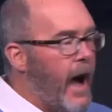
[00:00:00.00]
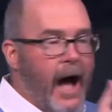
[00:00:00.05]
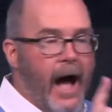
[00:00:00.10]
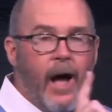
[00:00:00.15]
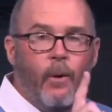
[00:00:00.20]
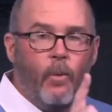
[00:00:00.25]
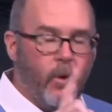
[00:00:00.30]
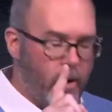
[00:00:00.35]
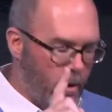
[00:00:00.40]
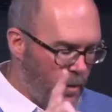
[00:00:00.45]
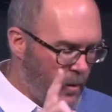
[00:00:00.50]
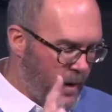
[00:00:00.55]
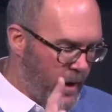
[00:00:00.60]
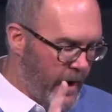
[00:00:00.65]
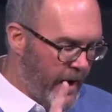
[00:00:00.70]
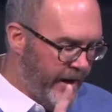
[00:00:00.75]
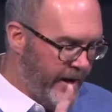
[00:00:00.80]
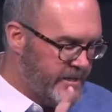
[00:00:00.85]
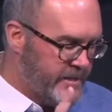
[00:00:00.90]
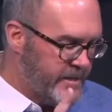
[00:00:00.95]
I will
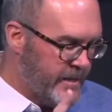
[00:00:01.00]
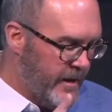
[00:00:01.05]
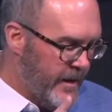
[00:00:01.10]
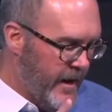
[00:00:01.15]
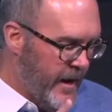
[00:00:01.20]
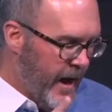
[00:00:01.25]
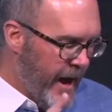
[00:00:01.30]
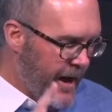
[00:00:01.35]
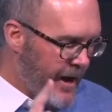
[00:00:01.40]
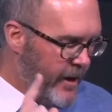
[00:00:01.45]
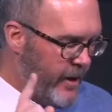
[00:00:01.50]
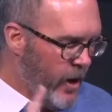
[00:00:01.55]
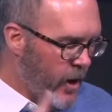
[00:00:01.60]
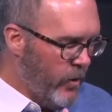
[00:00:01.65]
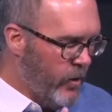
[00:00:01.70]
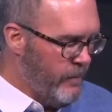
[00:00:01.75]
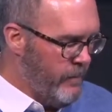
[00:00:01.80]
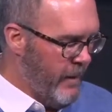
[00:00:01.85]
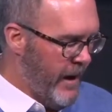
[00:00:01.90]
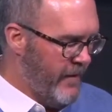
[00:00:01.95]
arise and
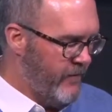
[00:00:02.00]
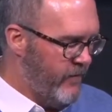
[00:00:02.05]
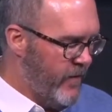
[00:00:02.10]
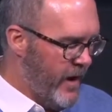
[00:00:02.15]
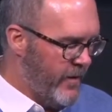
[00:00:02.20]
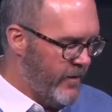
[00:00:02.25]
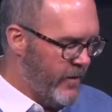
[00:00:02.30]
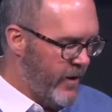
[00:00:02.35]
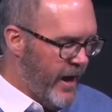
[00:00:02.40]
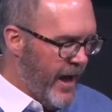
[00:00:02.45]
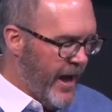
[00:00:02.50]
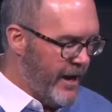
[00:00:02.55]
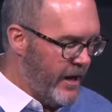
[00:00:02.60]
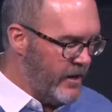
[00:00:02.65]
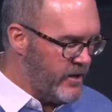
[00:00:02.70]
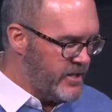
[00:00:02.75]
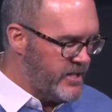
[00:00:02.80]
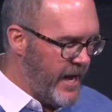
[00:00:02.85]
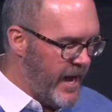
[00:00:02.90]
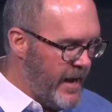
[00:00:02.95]
go to my father, and
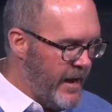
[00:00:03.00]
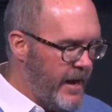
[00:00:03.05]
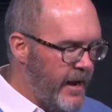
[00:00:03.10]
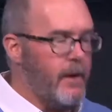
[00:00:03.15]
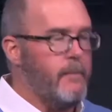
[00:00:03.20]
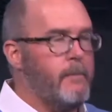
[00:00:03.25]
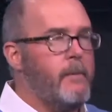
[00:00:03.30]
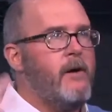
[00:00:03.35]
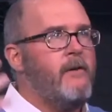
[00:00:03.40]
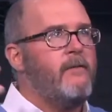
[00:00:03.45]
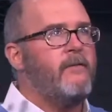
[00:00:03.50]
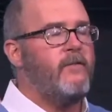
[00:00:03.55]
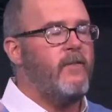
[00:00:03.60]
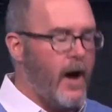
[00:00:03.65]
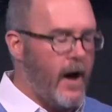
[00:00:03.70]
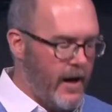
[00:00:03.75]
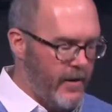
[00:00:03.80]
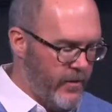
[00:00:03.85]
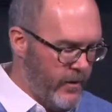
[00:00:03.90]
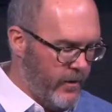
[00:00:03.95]
I'll say to him,
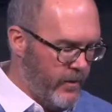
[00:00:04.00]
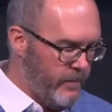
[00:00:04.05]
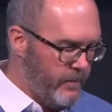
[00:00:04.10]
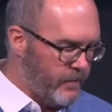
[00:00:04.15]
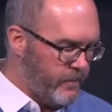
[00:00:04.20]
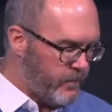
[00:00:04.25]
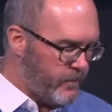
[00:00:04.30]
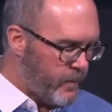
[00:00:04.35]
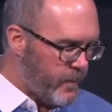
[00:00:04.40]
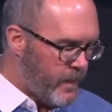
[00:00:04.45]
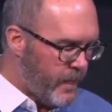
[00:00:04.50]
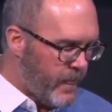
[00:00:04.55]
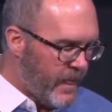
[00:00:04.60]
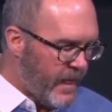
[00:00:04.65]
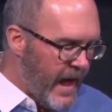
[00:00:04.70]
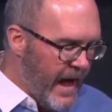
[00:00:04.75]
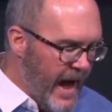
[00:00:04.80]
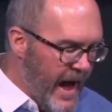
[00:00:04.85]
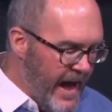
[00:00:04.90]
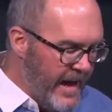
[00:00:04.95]
Father,
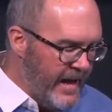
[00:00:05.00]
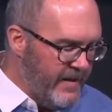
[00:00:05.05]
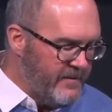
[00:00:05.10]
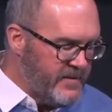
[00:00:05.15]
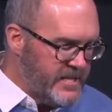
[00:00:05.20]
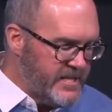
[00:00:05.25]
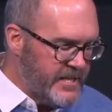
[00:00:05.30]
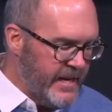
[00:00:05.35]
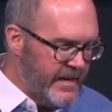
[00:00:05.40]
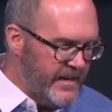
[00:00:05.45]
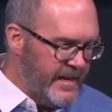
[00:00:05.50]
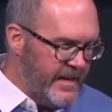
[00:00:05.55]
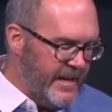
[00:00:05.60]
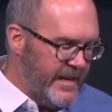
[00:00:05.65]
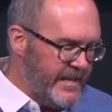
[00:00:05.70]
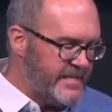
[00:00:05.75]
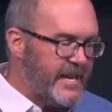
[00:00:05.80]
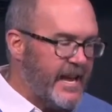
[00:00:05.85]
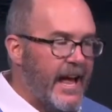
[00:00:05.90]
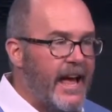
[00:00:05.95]
I have sinned
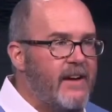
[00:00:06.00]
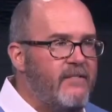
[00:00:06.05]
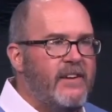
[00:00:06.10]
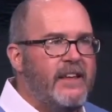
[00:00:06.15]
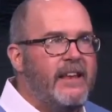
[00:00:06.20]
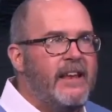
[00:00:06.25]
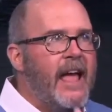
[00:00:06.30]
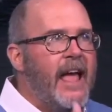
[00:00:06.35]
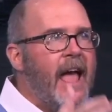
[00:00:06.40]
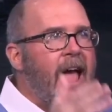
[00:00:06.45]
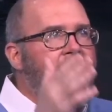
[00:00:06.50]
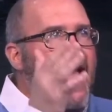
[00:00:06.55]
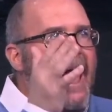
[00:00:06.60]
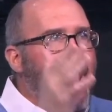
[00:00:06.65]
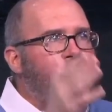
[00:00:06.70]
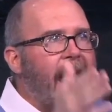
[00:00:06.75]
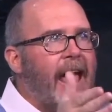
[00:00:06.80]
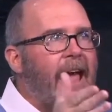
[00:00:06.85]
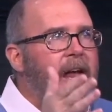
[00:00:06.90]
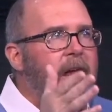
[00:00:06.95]
against heaven
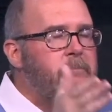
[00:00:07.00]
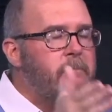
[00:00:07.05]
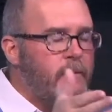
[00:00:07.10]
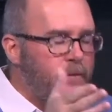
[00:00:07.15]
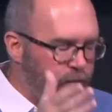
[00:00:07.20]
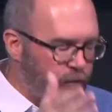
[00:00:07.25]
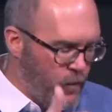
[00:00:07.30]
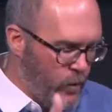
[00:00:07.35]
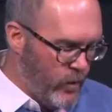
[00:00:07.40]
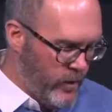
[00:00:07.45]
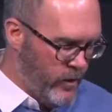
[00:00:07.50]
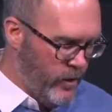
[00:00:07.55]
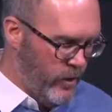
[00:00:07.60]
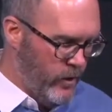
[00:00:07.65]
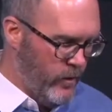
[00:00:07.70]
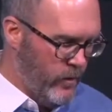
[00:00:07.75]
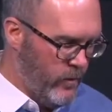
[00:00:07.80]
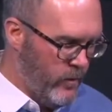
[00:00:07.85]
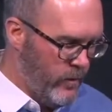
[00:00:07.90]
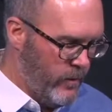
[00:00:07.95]
and before
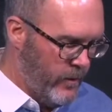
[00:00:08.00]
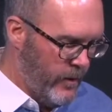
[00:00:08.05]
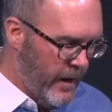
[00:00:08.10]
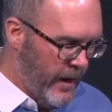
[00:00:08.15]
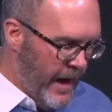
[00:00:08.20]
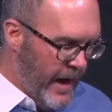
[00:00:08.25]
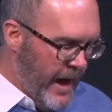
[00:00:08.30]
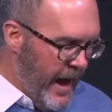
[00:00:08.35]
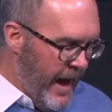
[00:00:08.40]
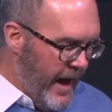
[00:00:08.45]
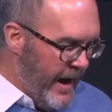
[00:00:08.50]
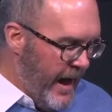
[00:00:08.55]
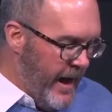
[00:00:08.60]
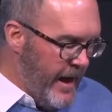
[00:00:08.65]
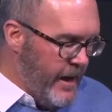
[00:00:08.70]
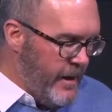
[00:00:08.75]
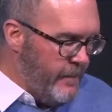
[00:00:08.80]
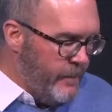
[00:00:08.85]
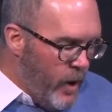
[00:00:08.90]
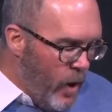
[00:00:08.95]
you, and
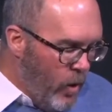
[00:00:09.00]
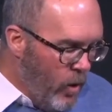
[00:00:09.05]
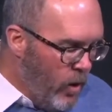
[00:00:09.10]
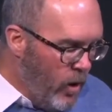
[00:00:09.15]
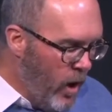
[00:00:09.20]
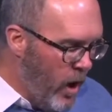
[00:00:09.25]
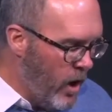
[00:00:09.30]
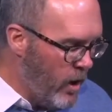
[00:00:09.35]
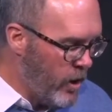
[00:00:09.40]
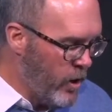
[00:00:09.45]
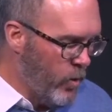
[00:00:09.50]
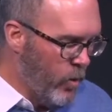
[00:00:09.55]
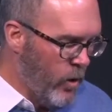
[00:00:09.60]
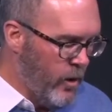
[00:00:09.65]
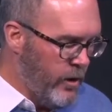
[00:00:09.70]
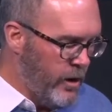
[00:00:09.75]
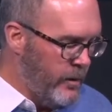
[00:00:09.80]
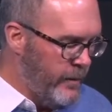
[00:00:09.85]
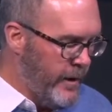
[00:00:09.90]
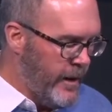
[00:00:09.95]
I am no longer
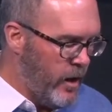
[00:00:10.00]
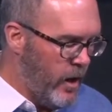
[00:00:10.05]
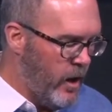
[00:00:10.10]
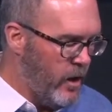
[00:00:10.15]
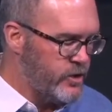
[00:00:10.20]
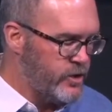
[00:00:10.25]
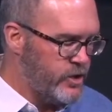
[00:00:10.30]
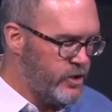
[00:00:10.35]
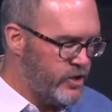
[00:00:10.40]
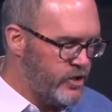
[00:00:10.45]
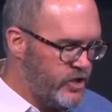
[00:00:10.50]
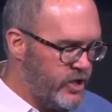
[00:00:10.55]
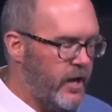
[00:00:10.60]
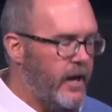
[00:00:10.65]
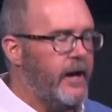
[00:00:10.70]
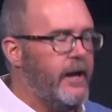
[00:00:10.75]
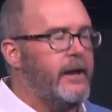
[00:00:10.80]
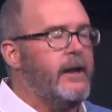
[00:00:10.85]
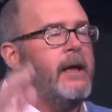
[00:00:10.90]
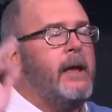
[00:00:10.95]
worthy to be called your
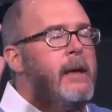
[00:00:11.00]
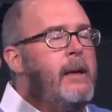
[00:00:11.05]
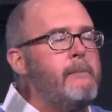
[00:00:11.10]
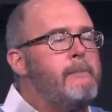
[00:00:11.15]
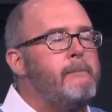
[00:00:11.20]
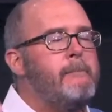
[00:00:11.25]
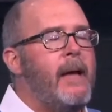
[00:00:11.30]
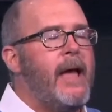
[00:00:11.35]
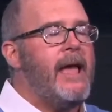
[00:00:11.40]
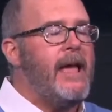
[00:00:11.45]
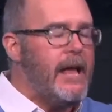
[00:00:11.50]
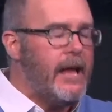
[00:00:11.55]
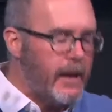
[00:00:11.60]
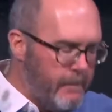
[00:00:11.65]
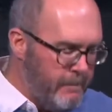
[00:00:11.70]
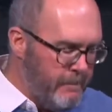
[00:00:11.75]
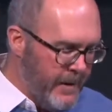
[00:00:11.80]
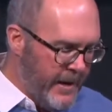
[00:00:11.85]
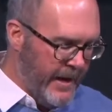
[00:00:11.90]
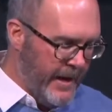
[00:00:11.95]
son.
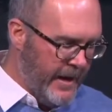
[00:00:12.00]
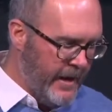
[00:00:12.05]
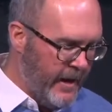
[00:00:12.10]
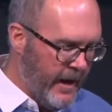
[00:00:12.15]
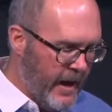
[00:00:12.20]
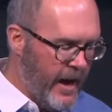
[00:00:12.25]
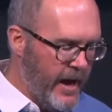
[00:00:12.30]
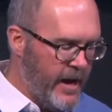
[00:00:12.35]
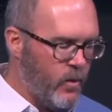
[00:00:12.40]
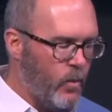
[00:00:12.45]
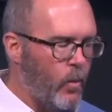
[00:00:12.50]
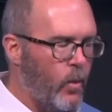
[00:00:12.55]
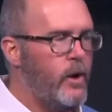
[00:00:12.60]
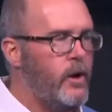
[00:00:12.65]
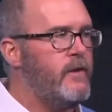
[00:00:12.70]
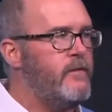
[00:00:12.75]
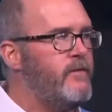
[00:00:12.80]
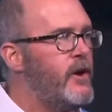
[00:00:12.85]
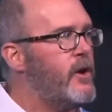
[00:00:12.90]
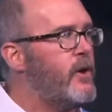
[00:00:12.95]
Make me like
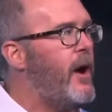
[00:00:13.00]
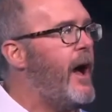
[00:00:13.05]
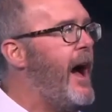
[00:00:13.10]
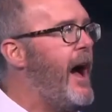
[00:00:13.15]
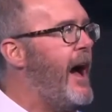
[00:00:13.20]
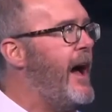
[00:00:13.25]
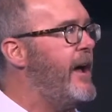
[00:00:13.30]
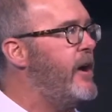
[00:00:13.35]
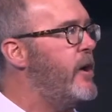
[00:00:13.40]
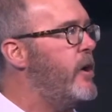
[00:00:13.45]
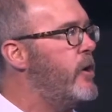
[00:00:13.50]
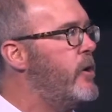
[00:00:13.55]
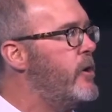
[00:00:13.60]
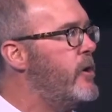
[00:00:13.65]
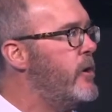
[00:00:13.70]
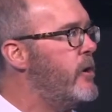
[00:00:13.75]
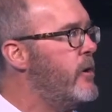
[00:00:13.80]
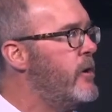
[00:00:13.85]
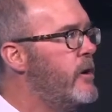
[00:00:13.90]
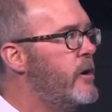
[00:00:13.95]
one of your
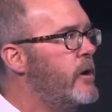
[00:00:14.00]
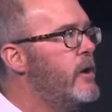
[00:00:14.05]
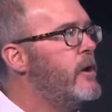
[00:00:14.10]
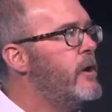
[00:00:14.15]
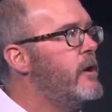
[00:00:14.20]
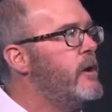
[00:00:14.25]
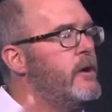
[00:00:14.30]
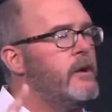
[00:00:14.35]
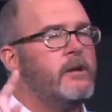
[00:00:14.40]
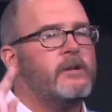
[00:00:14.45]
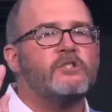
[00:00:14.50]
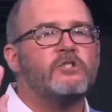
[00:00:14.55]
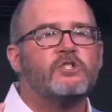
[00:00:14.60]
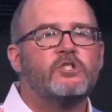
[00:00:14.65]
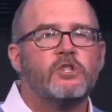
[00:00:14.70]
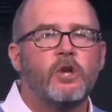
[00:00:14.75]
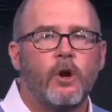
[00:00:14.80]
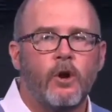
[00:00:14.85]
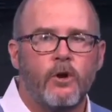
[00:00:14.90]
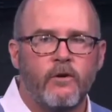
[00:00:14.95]
hired
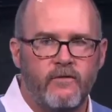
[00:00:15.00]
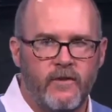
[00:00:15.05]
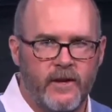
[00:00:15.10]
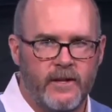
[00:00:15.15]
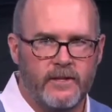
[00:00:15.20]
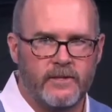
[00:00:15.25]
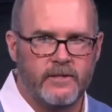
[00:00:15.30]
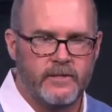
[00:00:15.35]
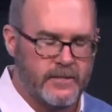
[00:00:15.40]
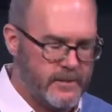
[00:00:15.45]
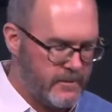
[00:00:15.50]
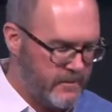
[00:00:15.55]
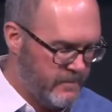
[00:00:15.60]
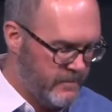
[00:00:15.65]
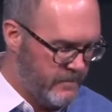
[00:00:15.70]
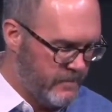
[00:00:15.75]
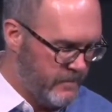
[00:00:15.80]
servants.